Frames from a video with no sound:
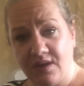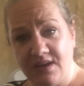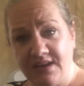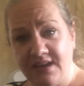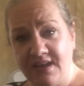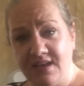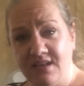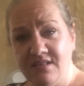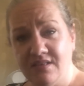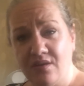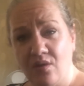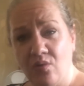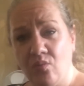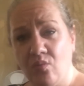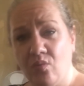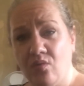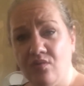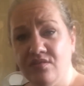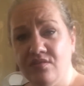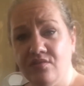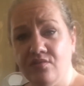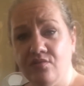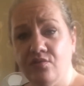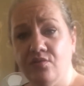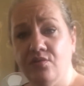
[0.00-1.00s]
nice. It
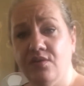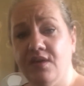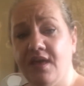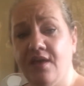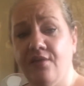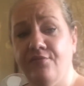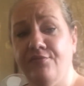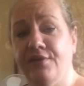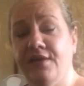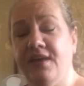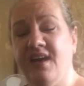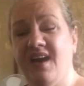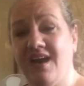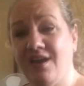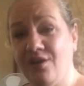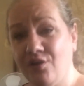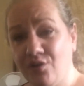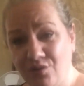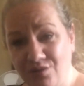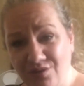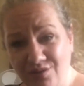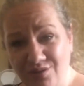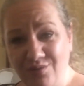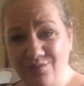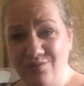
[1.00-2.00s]
wasn't too heavy. I
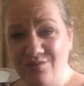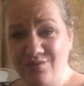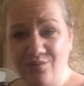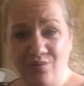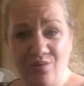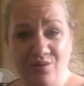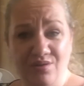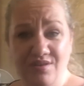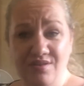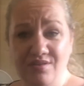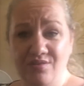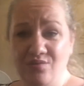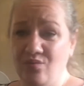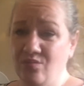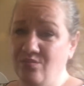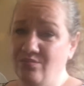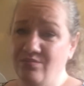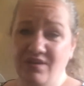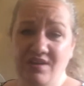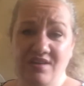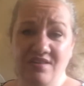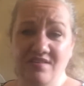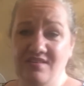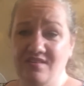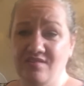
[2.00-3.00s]
couldn't use it on its own
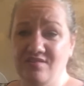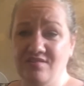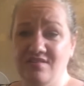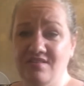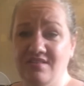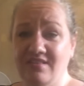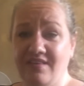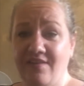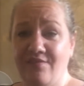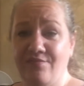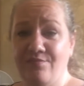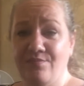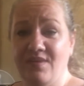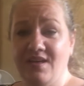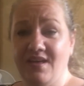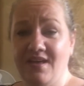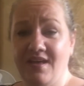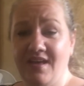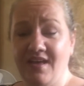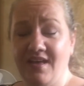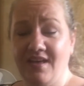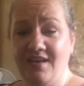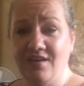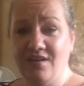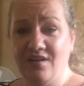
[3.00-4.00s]
because it just left
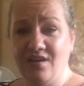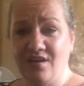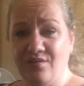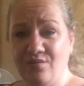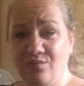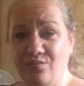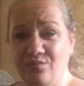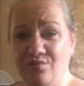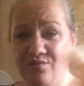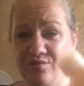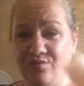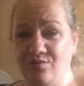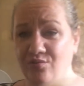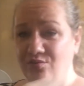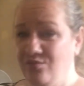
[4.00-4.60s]
my curls too